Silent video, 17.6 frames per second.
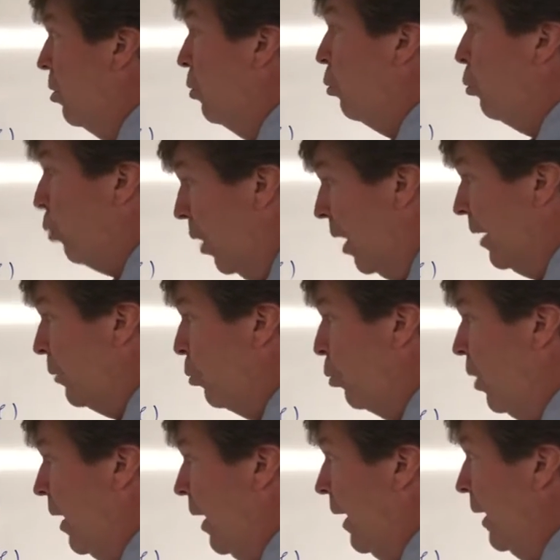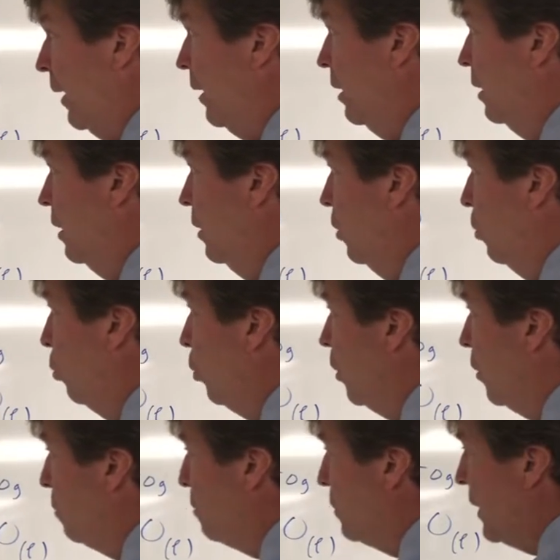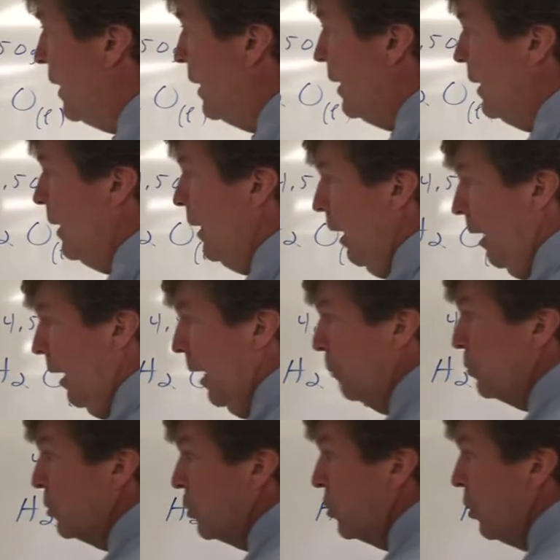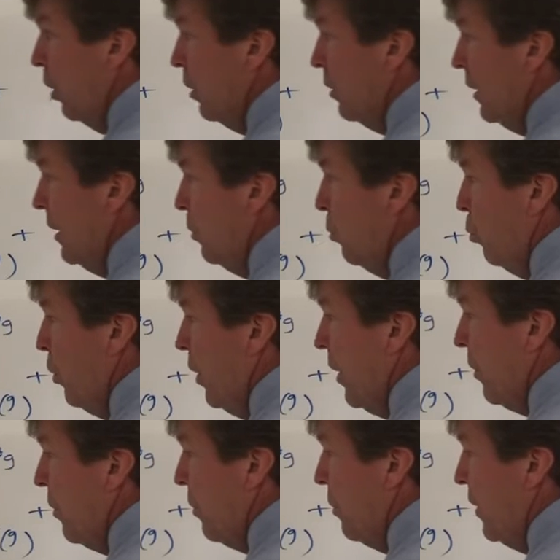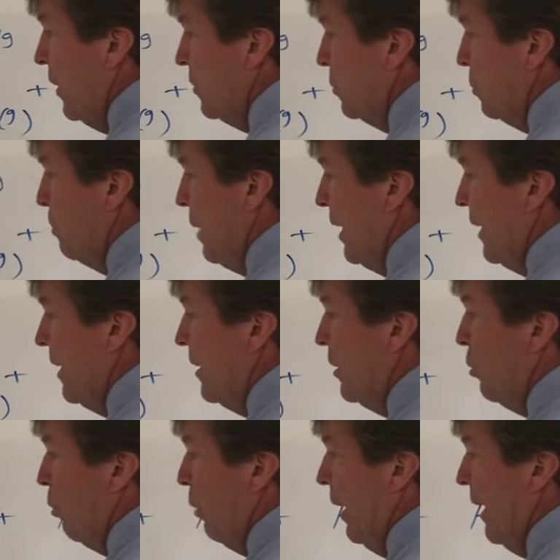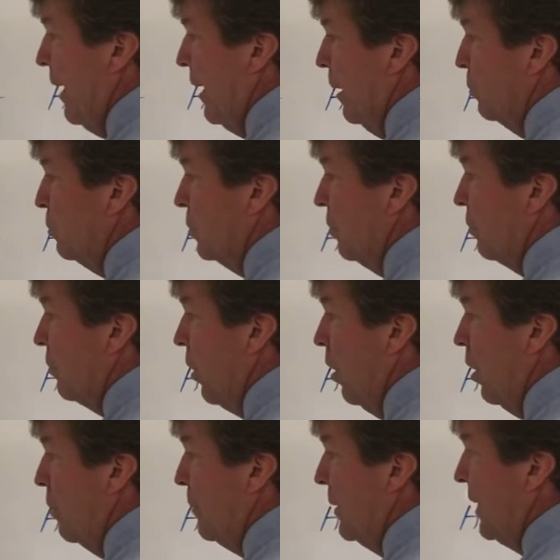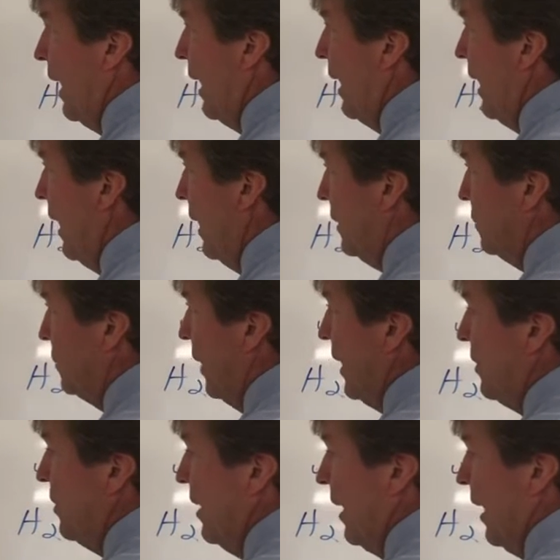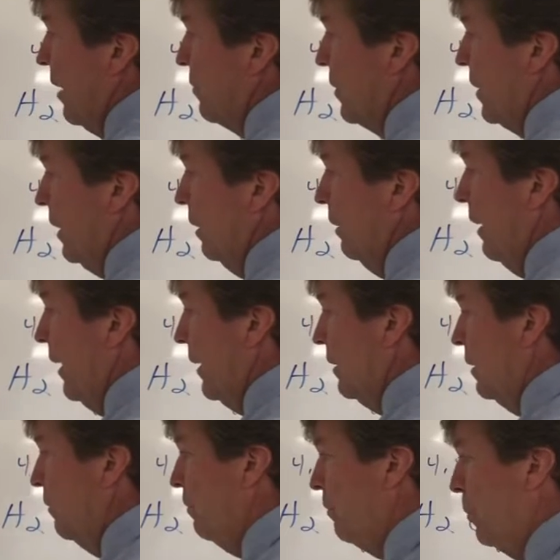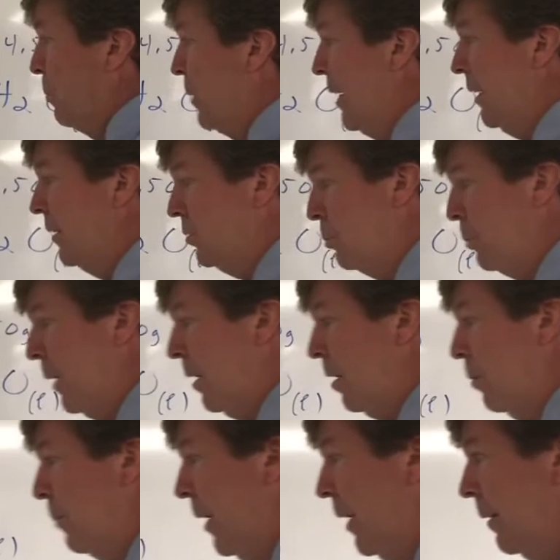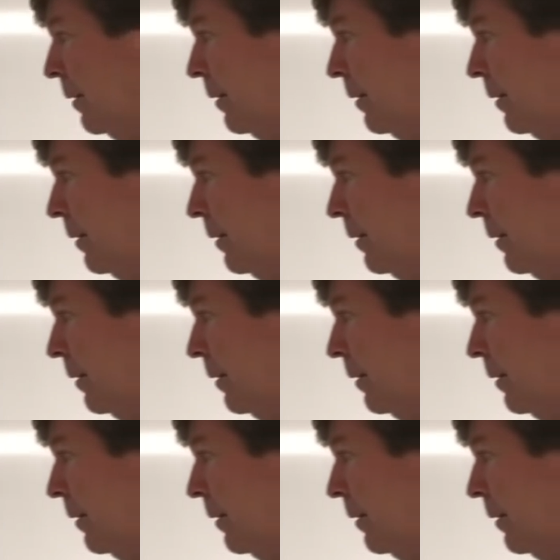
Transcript: One way would be I'm starting with this many grams of carbon dioxide that I've collected from the experiment,